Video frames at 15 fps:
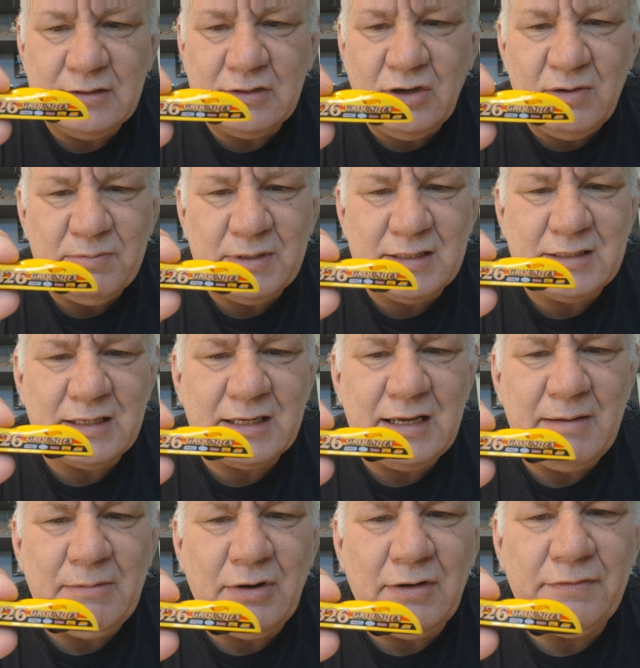top doesn't
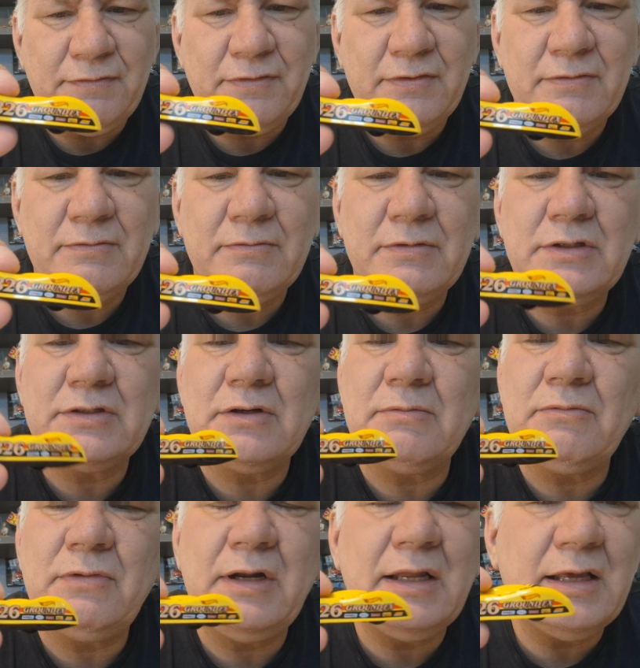come off, which
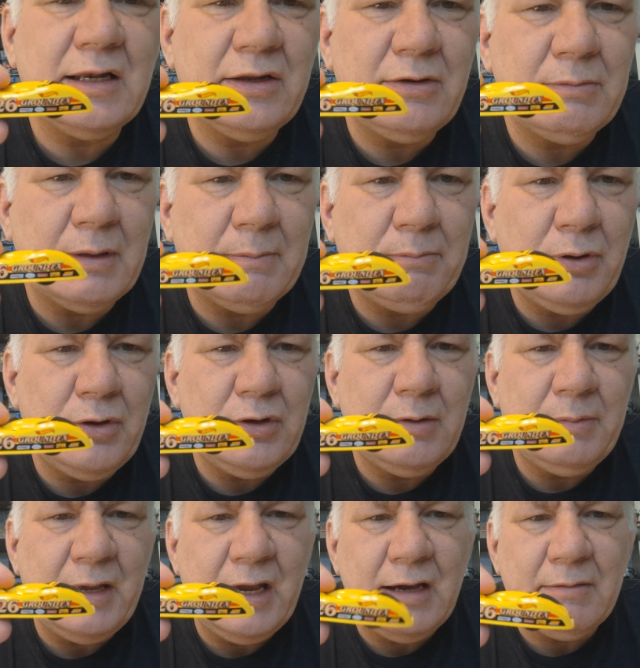I'm really a little bit pooed
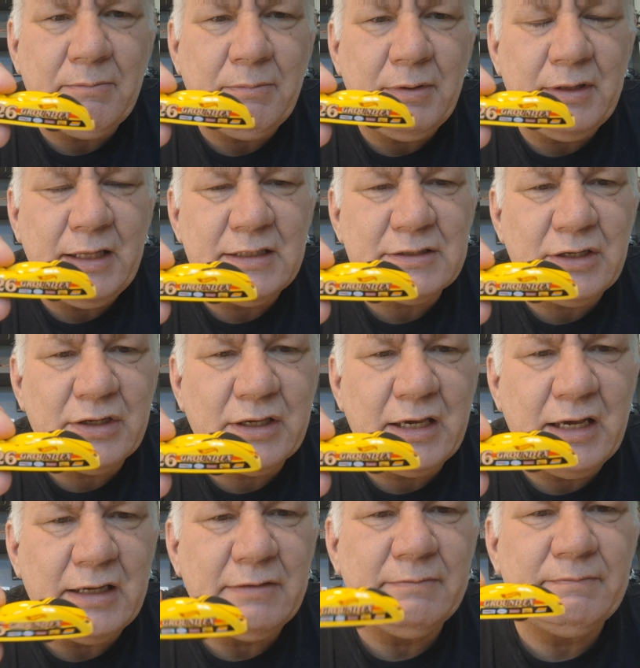about, but that's
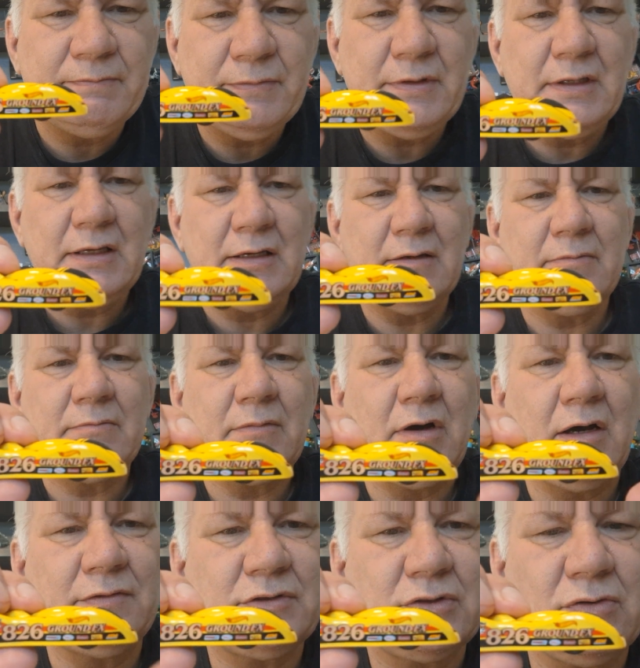okay.
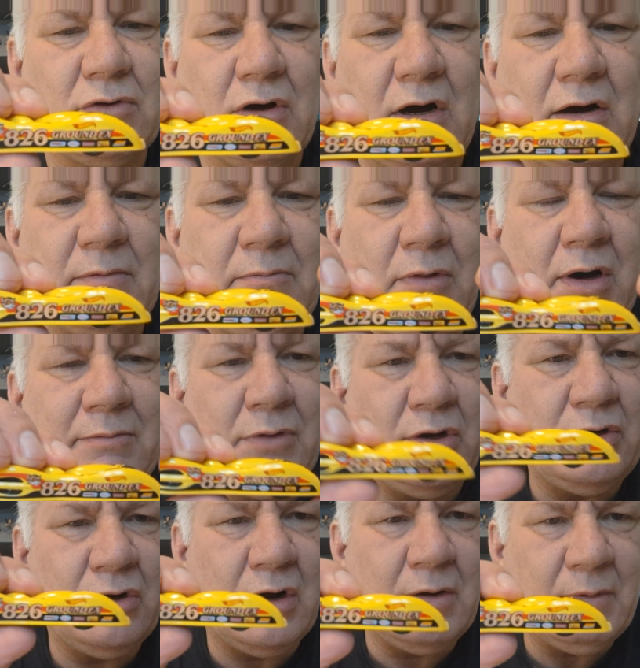I've still got my
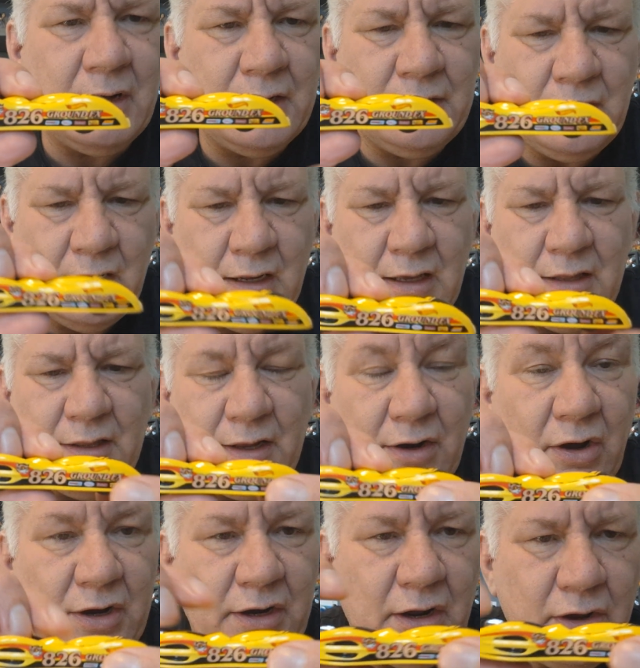Moon Eye one that
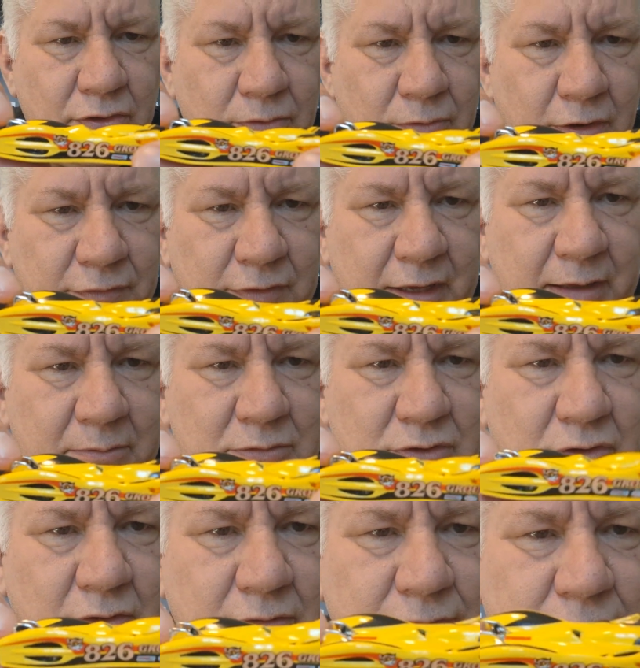I know the roof comes
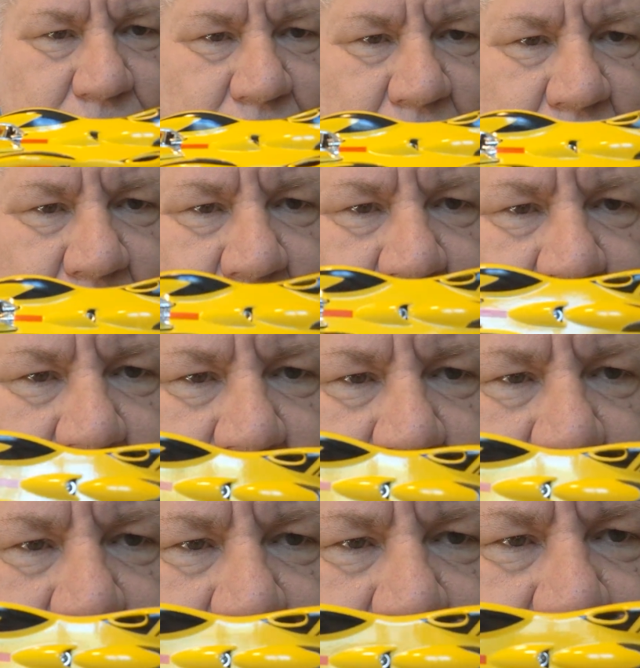off,
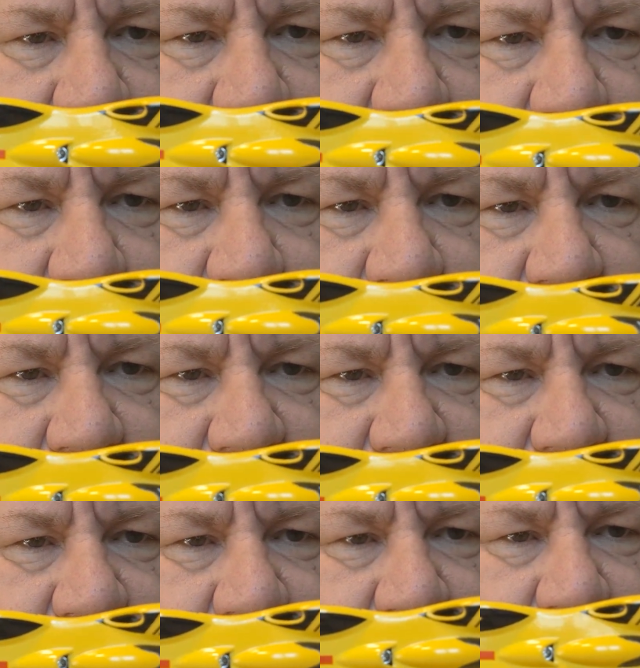and you can
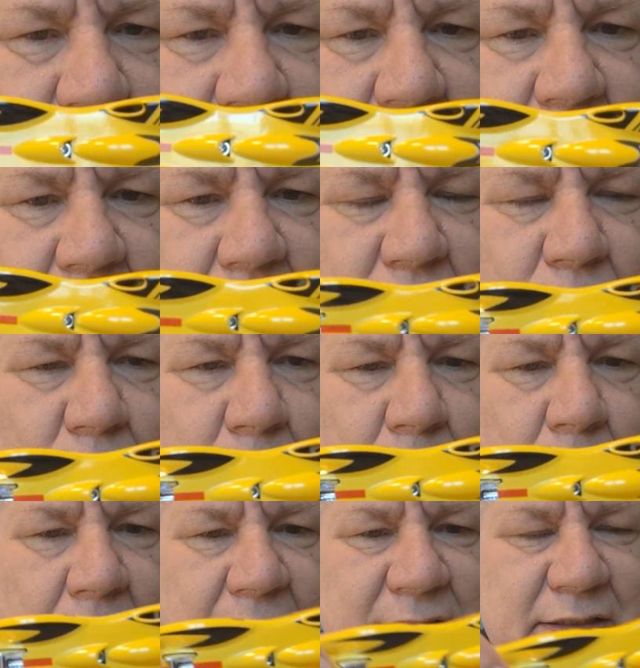see all that cool
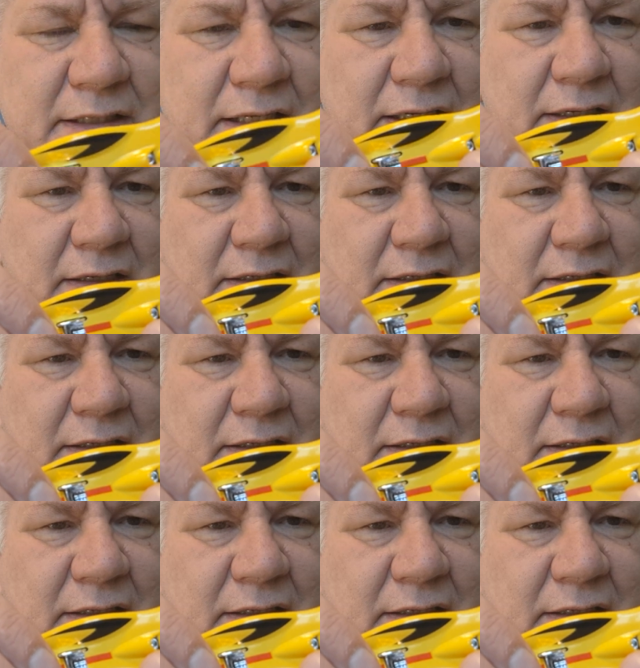plastic